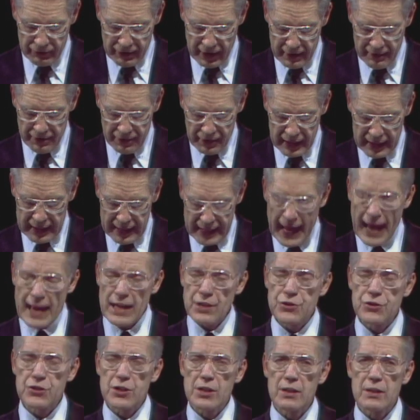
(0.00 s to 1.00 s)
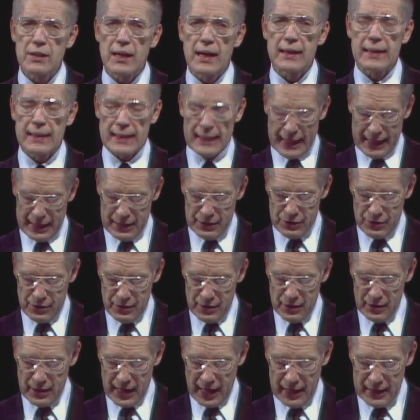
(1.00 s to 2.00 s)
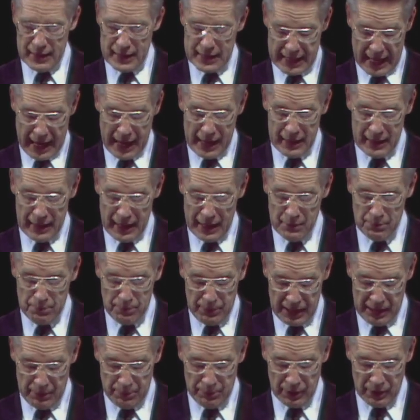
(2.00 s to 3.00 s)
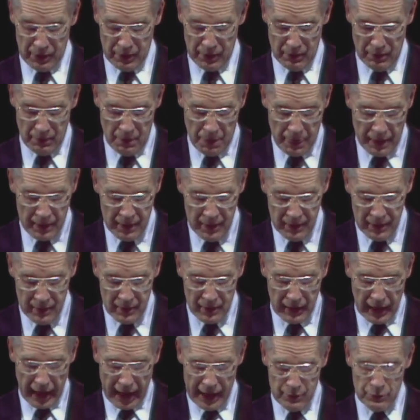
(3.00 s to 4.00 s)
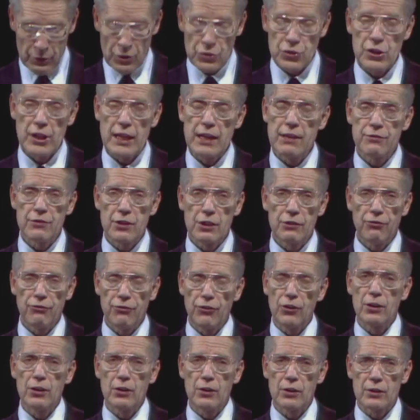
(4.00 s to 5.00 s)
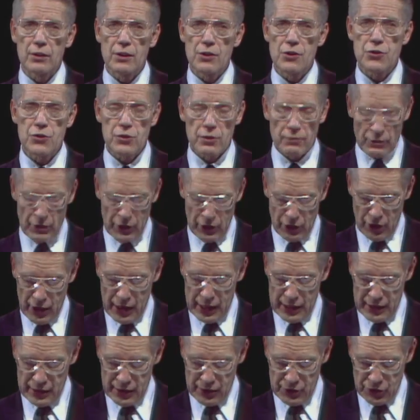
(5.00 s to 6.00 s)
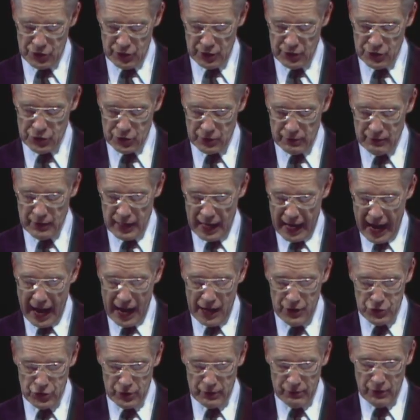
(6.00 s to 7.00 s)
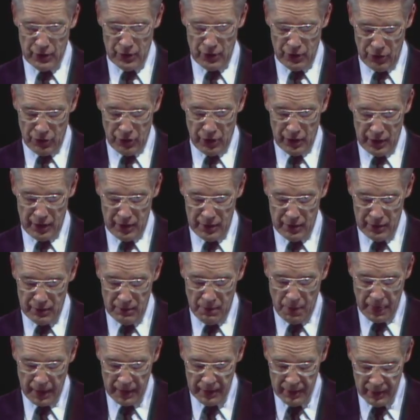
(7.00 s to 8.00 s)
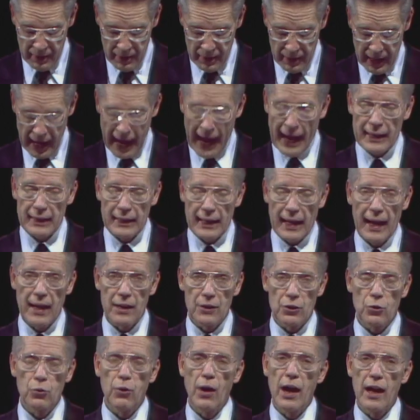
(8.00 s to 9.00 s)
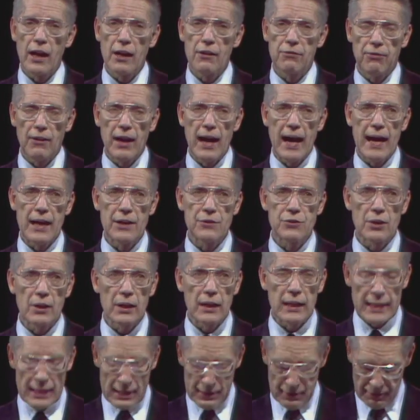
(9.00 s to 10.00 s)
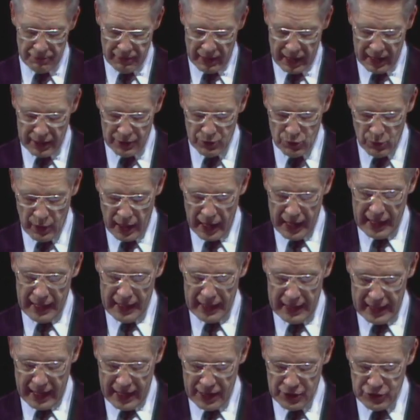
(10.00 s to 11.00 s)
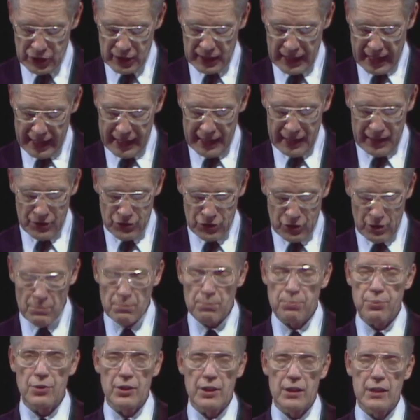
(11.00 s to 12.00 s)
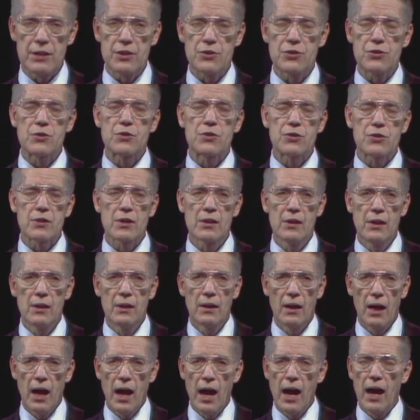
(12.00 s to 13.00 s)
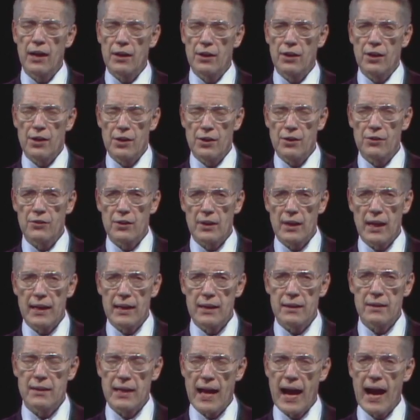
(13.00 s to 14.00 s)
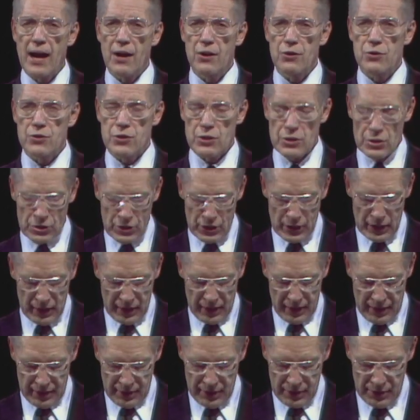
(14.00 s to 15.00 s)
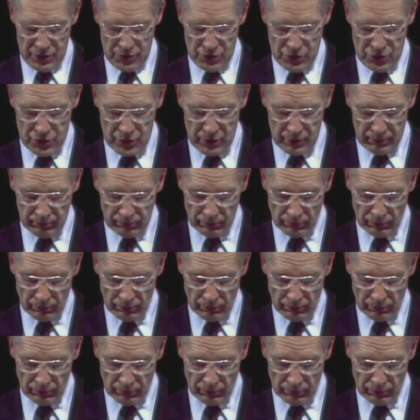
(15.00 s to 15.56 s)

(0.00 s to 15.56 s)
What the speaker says: every nation and kindred and tongue and people can receive the fullness of the ordinances of the house of the Lord and can qualify to live and reign as kings and priests on earth 1,000 years.